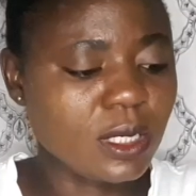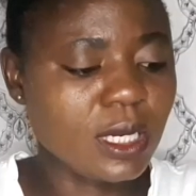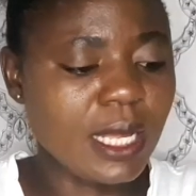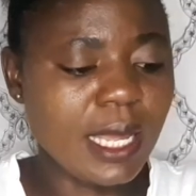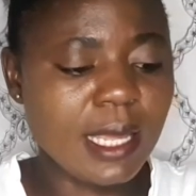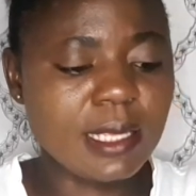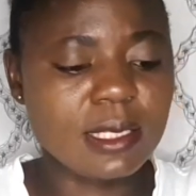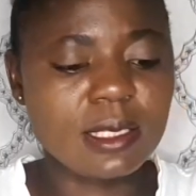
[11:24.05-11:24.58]

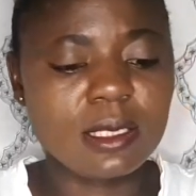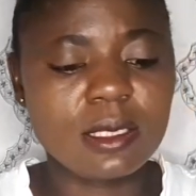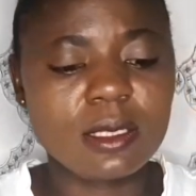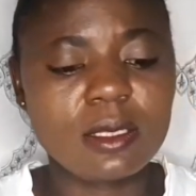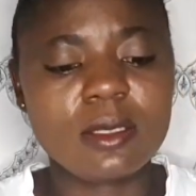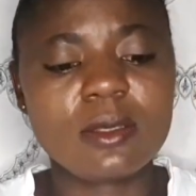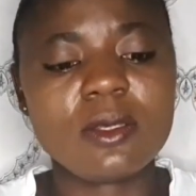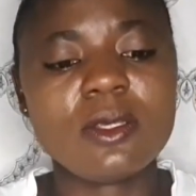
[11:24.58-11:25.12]
like
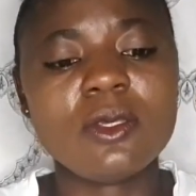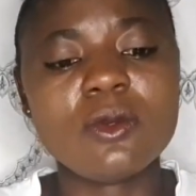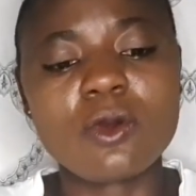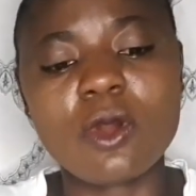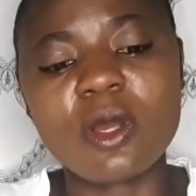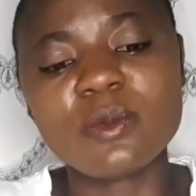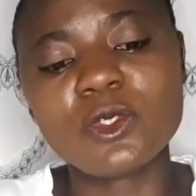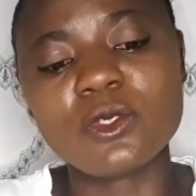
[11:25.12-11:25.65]
you
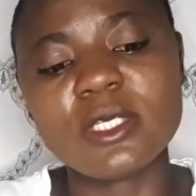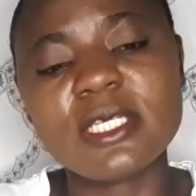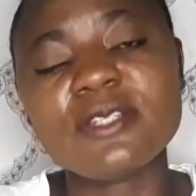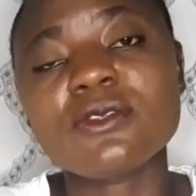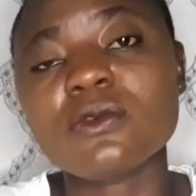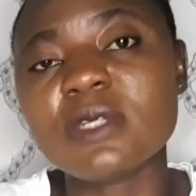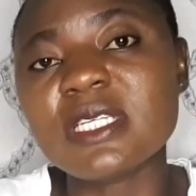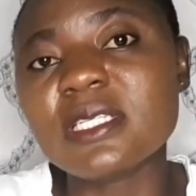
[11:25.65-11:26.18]
come to
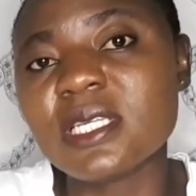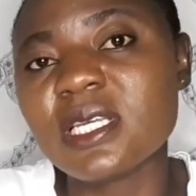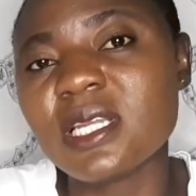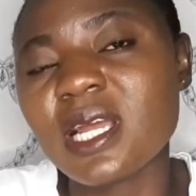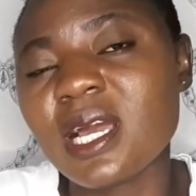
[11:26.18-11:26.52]
this reason